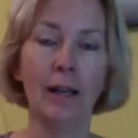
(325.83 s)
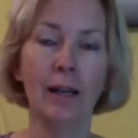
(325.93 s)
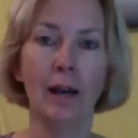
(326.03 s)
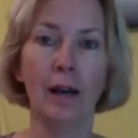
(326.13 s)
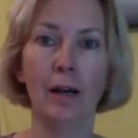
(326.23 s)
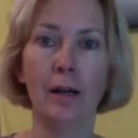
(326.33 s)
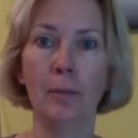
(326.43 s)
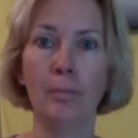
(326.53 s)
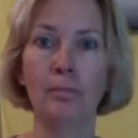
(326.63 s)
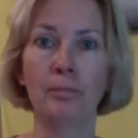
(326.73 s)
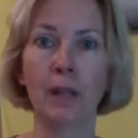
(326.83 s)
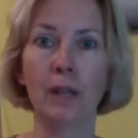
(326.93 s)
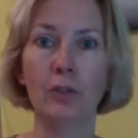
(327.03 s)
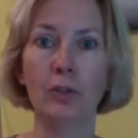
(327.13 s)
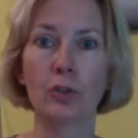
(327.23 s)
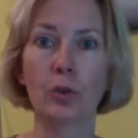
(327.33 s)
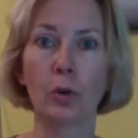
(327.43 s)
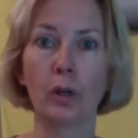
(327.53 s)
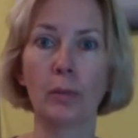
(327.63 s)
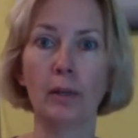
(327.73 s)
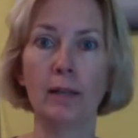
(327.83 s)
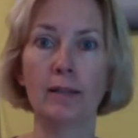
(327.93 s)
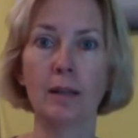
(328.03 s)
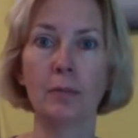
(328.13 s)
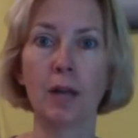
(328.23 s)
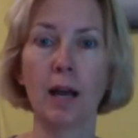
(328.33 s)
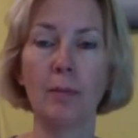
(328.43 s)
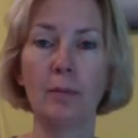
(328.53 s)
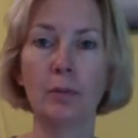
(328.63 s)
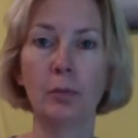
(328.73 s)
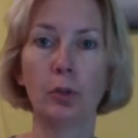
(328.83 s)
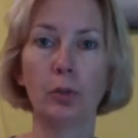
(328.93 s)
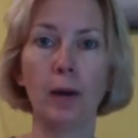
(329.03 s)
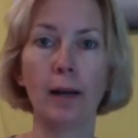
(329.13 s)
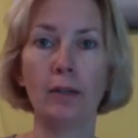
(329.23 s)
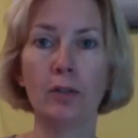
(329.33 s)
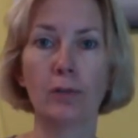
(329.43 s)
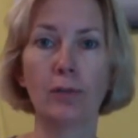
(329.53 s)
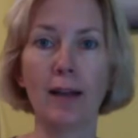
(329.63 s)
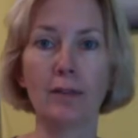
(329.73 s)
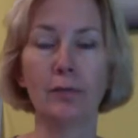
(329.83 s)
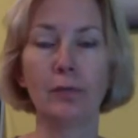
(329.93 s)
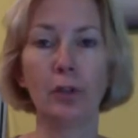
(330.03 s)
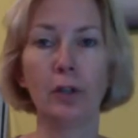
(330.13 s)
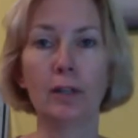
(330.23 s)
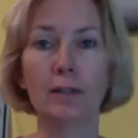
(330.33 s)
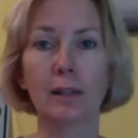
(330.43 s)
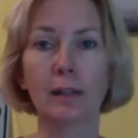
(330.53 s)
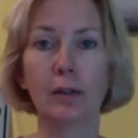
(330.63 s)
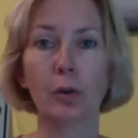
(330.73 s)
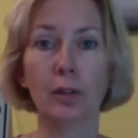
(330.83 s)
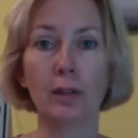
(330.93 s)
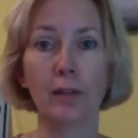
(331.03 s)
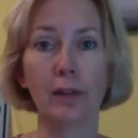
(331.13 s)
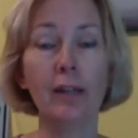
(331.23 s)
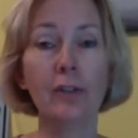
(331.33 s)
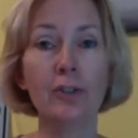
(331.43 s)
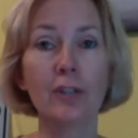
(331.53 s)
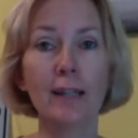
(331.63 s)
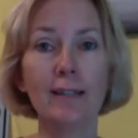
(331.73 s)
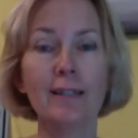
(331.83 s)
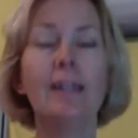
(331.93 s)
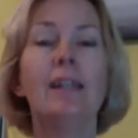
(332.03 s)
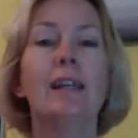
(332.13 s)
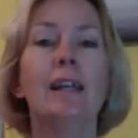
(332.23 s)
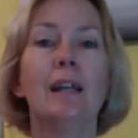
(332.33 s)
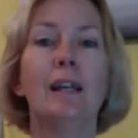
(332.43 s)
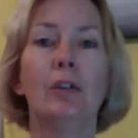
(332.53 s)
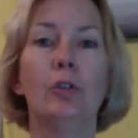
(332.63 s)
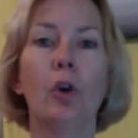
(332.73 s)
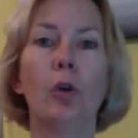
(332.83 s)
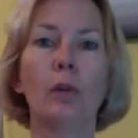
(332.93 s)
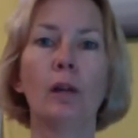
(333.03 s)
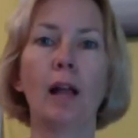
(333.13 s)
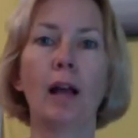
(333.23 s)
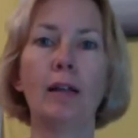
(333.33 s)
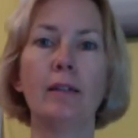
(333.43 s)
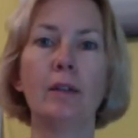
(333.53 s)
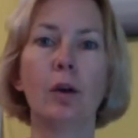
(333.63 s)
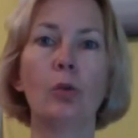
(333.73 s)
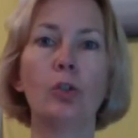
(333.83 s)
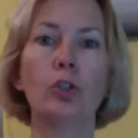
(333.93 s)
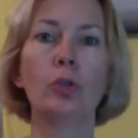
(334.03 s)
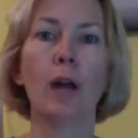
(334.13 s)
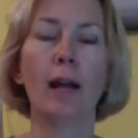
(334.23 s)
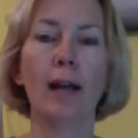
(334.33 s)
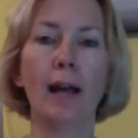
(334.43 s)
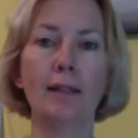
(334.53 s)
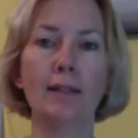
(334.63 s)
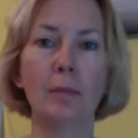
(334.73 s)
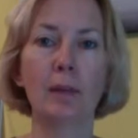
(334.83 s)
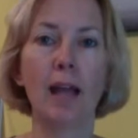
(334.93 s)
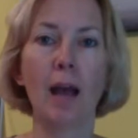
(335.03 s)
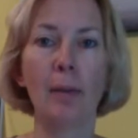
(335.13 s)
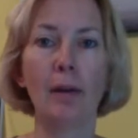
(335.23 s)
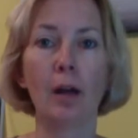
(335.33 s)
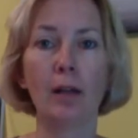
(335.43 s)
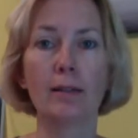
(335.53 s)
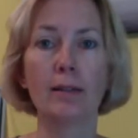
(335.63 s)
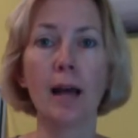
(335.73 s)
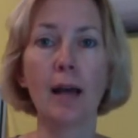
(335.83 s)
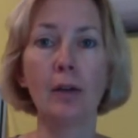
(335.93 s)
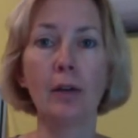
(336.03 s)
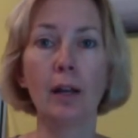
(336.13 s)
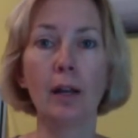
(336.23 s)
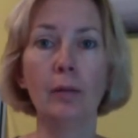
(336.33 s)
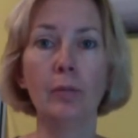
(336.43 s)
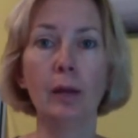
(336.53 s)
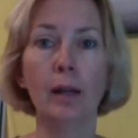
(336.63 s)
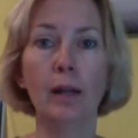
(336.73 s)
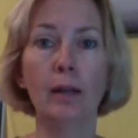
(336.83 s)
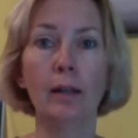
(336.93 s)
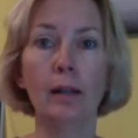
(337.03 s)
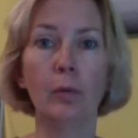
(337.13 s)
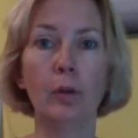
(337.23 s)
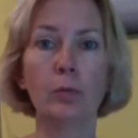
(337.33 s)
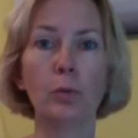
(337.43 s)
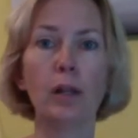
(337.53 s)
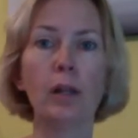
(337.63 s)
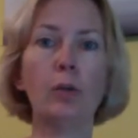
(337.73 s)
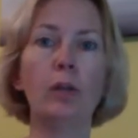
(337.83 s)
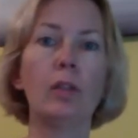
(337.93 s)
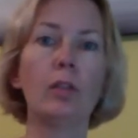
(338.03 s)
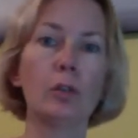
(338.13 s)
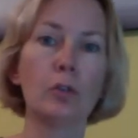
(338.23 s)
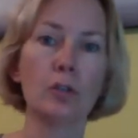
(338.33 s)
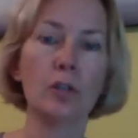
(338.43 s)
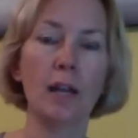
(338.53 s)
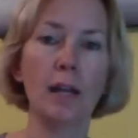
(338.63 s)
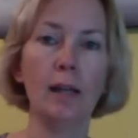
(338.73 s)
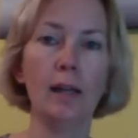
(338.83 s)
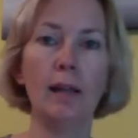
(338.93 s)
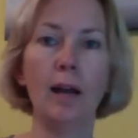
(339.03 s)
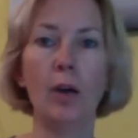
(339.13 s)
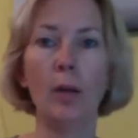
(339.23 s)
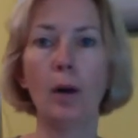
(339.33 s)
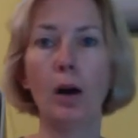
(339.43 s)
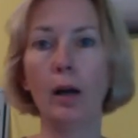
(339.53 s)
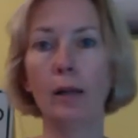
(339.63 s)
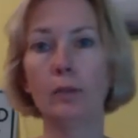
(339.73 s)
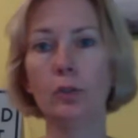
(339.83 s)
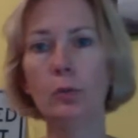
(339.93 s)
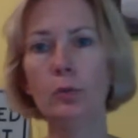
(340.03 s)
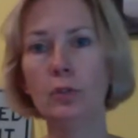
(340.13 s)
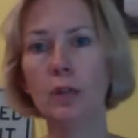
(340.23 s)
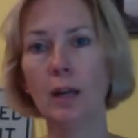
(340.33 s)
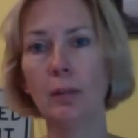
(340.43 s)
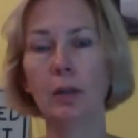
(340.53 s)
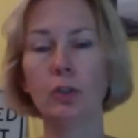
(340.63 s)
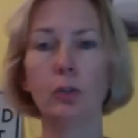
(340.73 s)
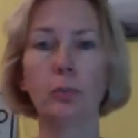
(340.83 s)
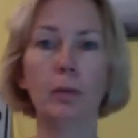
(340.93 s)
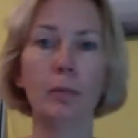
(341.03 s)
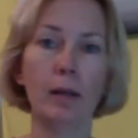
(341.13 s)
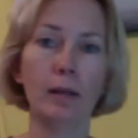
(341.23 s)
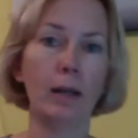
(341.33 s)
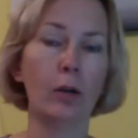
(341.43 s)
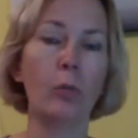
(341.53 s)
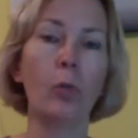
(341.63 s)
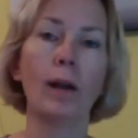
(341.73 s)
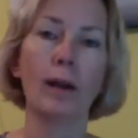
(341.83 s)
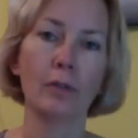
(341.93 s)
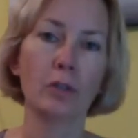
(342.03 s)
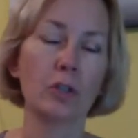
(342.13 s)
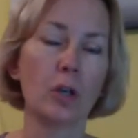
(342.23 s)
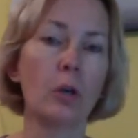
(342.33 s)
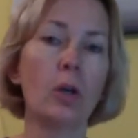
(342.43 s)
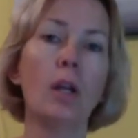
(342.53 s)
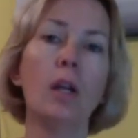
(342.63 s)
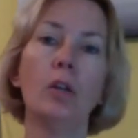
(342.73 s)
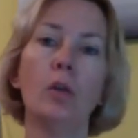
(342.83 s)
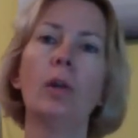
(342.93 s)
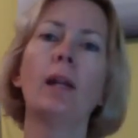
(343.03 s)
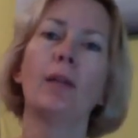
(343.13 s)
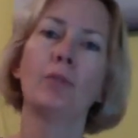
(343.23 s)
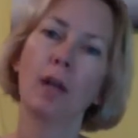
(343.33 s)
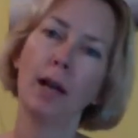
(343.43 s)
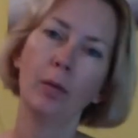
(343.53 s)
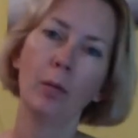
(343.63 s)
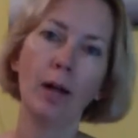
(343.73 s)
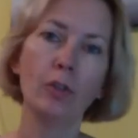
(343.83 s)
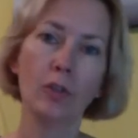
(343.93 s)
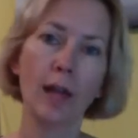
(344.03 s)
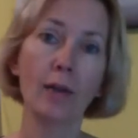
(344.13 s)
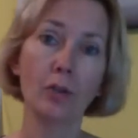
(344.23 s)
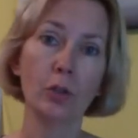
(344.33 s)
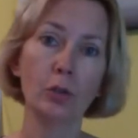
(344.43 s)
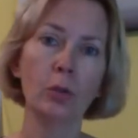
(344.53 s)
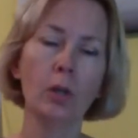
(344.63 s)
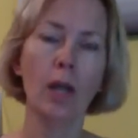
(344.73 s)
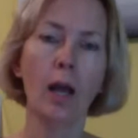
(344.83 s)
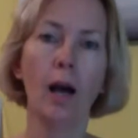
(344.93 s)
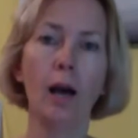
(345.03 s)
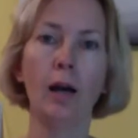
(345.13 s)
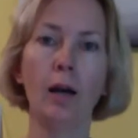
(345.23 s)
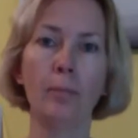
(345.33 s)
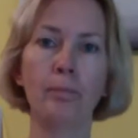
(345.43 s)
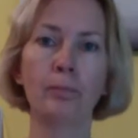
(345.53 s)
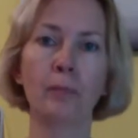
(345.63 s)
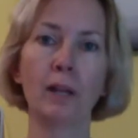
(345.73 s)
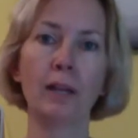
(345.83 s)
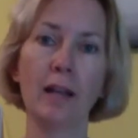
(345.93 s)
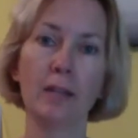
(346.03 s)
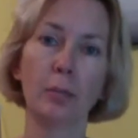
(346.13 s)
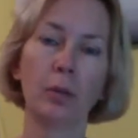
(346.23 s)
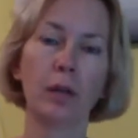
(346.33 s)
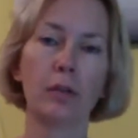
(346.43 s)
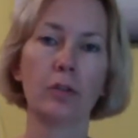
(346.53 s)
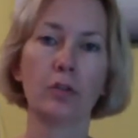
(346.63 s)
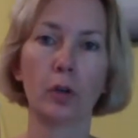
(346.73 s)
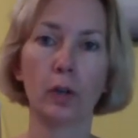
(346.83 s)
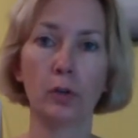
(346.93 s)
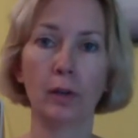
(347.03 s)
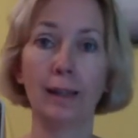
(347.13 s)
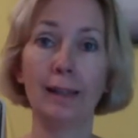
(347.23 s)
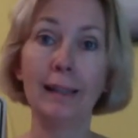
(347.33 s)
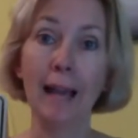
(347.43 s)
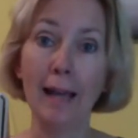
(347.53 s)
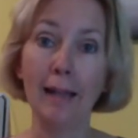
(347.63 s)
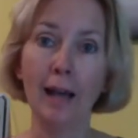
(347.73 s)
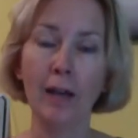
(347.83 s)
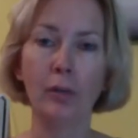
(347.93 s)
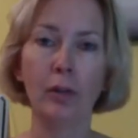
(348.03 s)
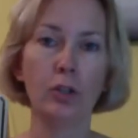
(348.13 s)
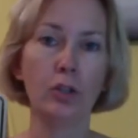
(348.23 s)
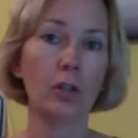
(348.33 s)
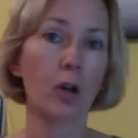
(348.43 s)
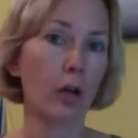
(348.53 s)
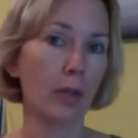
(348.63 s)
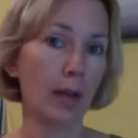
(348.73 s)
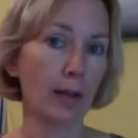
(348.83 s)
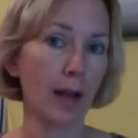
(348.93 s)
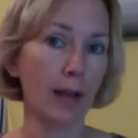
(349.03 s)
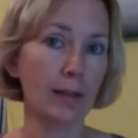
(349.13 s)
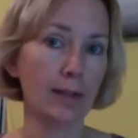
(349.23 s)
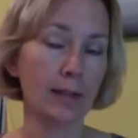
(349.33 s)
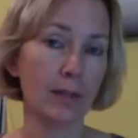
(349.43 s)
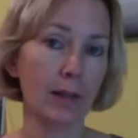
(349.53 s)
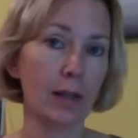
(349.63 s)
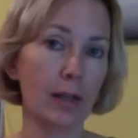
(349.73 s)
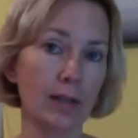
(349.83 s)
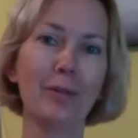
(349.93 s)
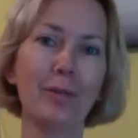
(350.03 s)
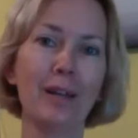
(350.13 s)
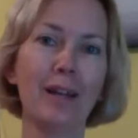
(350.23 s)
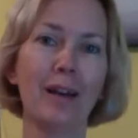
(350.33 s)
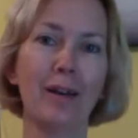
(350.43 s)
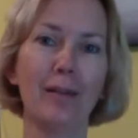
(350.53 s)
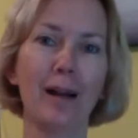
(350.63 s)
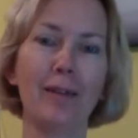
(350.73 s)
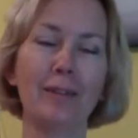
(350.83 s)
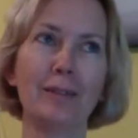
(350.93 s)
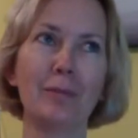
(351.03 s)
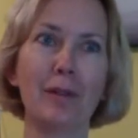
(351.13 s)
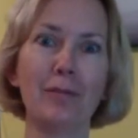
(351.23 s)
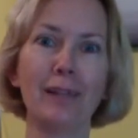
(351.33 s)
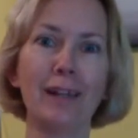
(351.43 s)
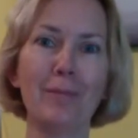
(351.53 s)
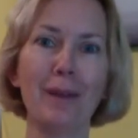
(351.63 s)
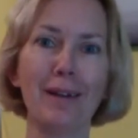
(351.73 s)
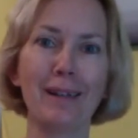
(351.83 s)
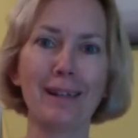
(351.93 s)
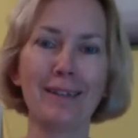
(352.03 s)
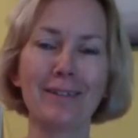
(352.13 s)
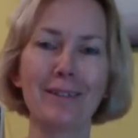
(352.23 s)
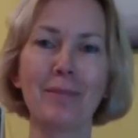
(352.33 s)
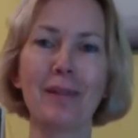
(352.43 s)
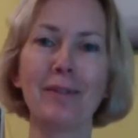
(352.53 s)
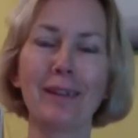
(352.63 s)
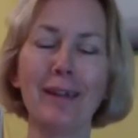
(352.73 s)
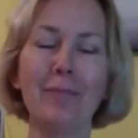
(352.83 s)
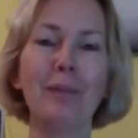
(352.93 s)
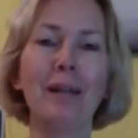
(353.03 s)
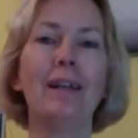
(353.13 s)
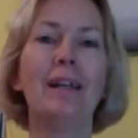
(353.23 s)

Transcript: in your story, because sometimes when you're writing so fast and furiously going down the interstate, you don't realize, oh shoot, I had something happen on a Saturday when it was really only Thursday, and now I'm on Tuesday, but it should be Monday or whatever. So you really have to kind of watch that too. Not to plug the Story Grid again. I really should call that guy and see if I can get some affiliate marketing or something with him. But